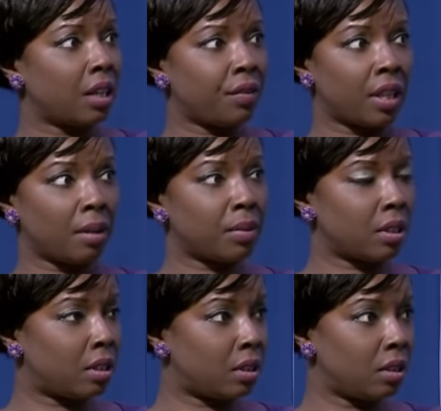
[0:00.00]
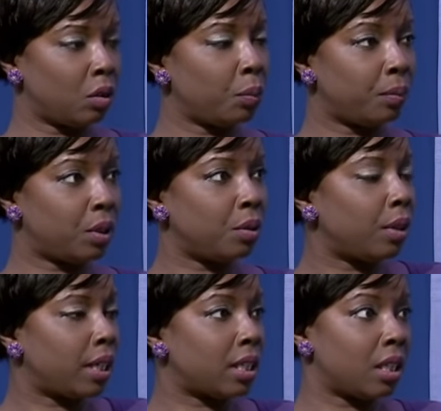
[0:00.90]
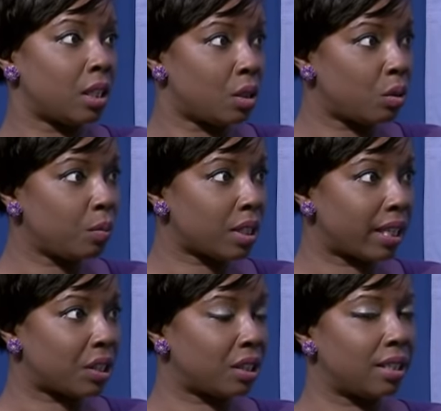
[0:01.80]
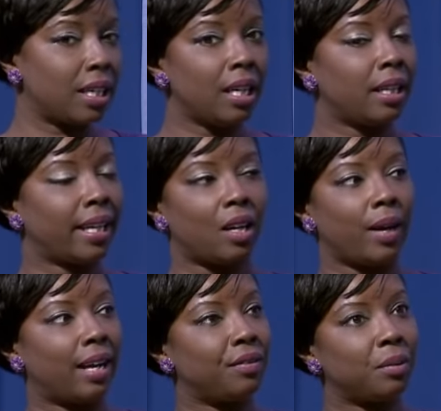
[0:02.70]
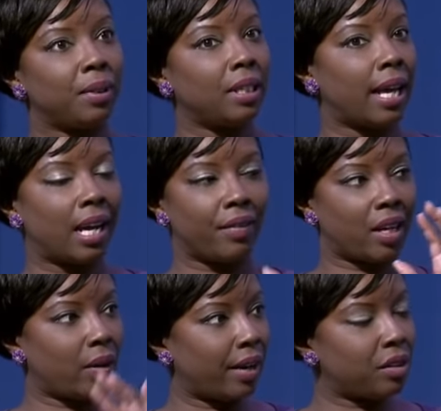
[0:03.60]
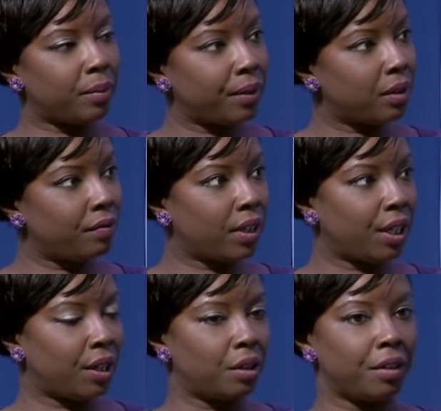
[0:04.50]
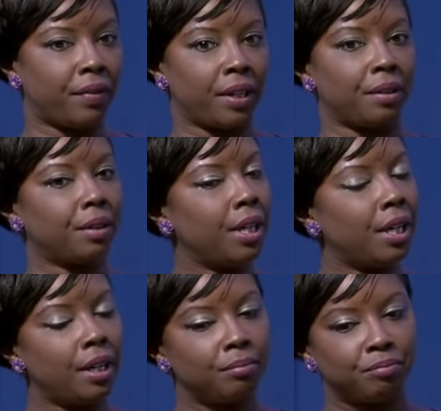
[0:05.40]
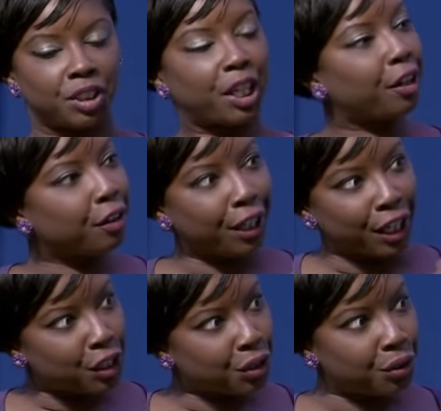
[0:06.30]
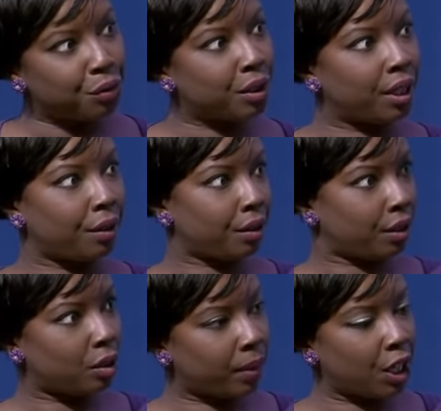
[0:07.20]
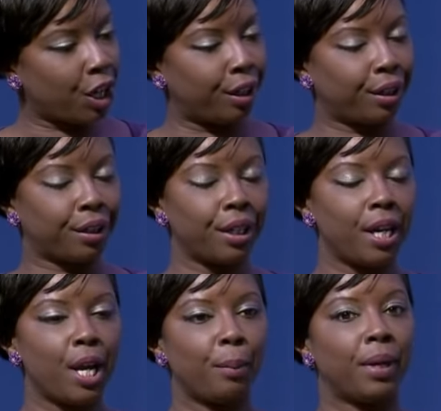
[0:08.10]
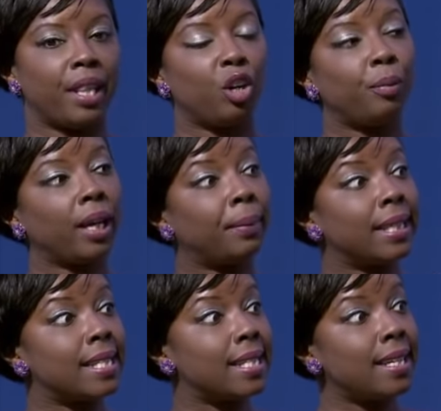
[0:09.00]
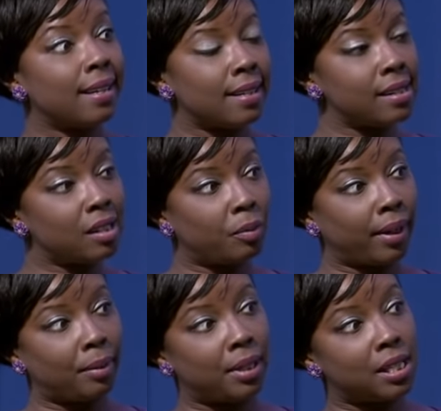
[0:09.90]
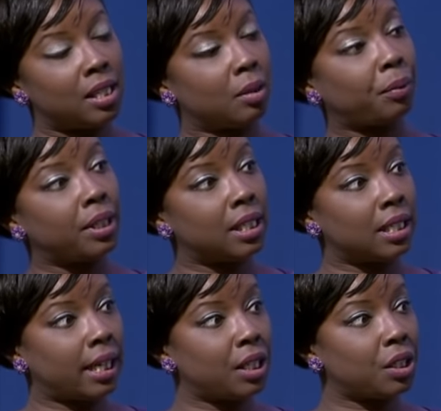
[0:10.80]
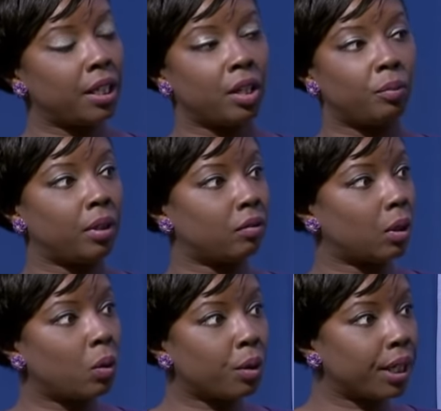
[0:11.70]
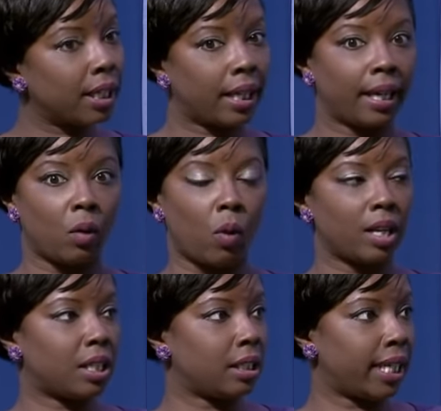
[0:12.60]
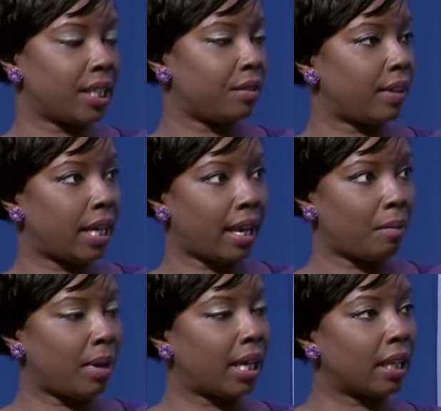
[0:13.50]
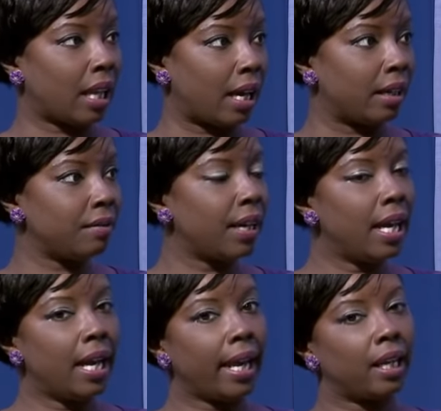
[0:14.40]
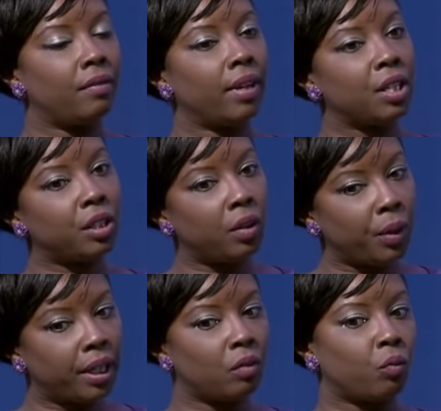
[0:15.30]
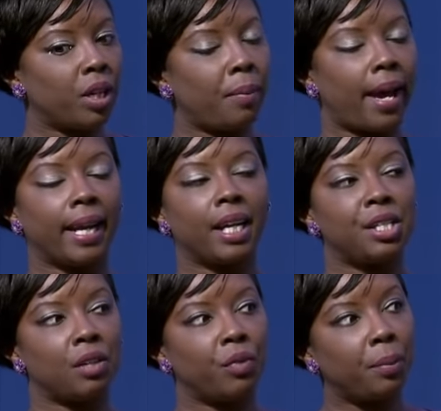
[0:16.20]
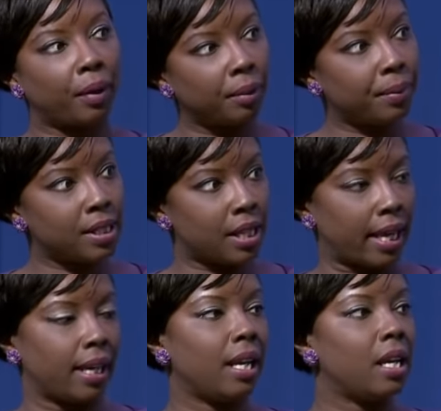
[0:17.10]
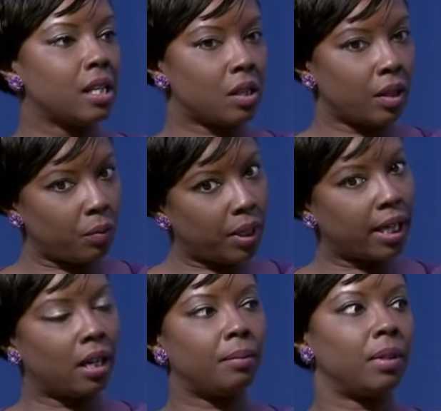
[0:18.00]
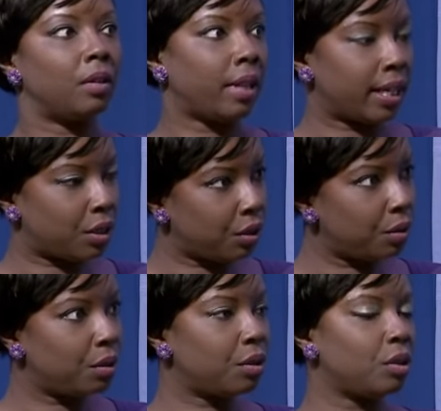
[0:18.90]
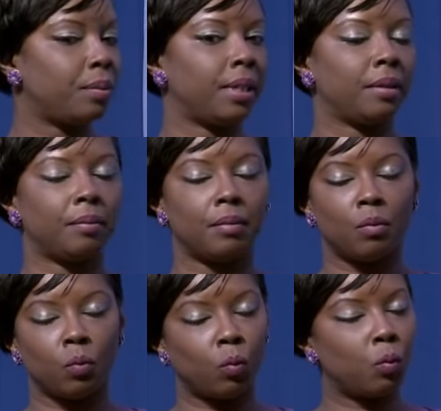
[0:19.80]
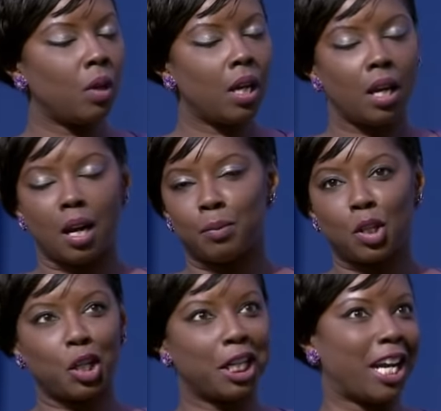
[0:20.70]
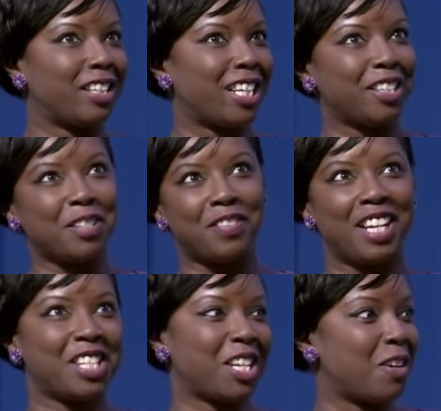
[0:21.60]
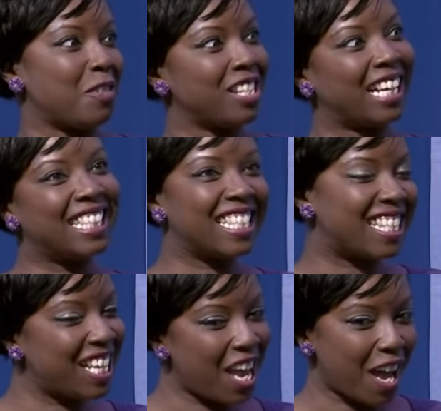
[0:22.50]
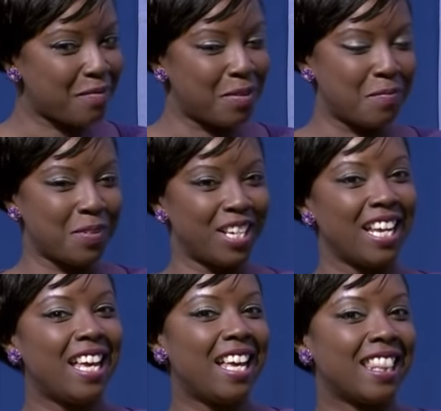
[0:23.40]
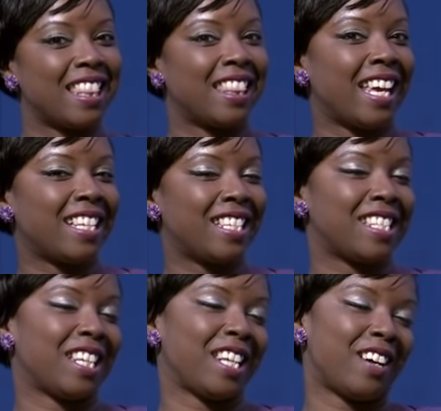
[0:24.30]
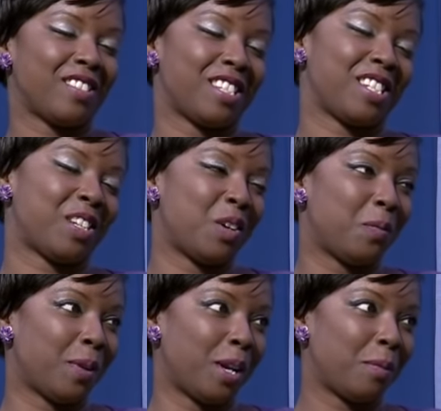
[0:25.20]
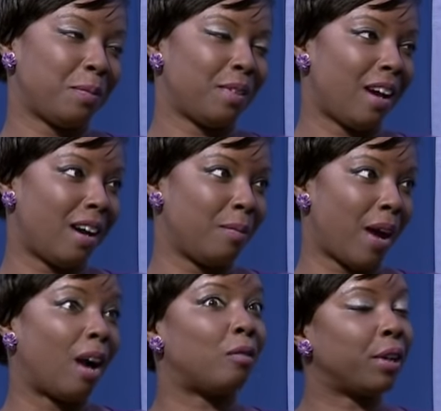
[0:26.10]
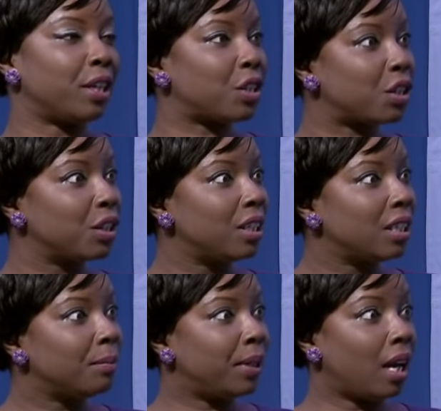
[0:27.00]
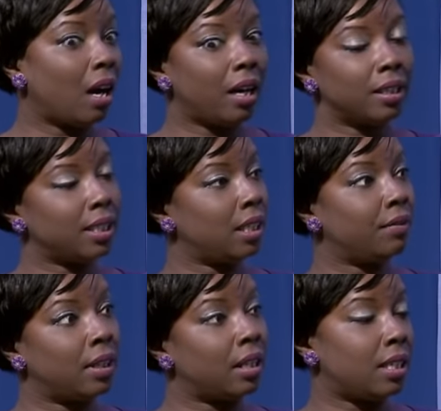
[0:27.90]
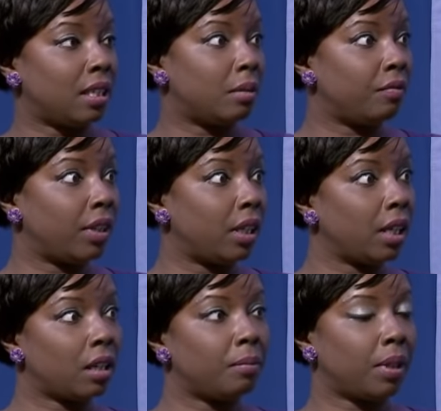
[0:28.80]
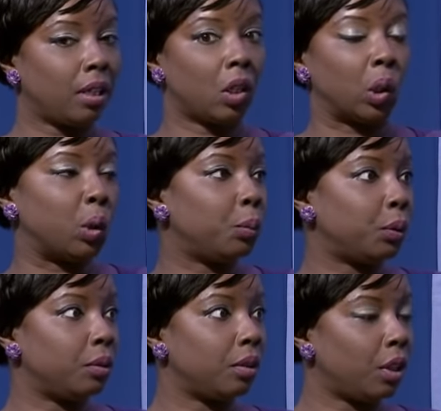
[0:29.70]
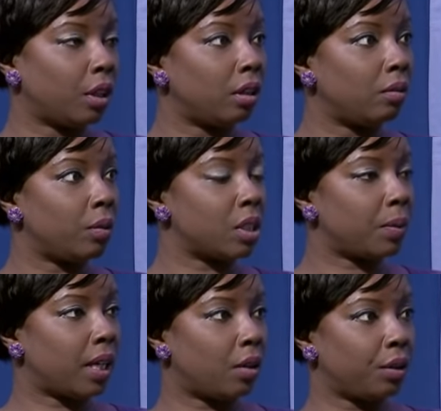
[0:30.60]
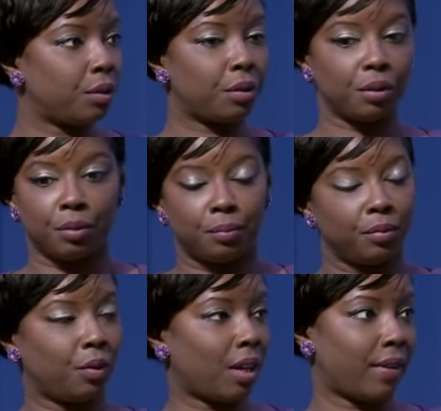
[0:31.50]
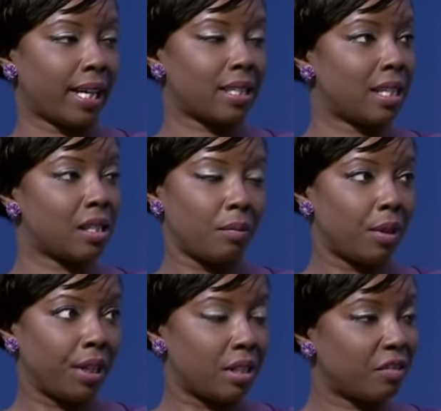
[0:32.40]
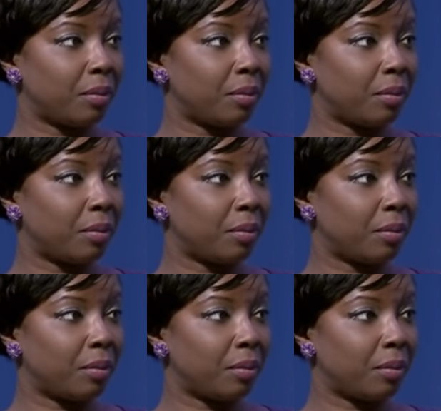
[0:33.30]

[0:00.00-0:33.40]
for them to tune into this Zoom session. They don't have to be live. They don't have to be on the video if they're security issues and they're a little bit younger. But they'll be able to see us. They'll be able to see the presentation. It'll be recorded. They can watch it later if they can't make it live. And eventually we can repackage and repurpose that so that we can upload that to YouTube. And I'm talking out loud of things that I would like to see happen, but that just allows us to open up our reach beyond even the DMV. It can be global. You know, once we get on YouTube, you have access to millions of people.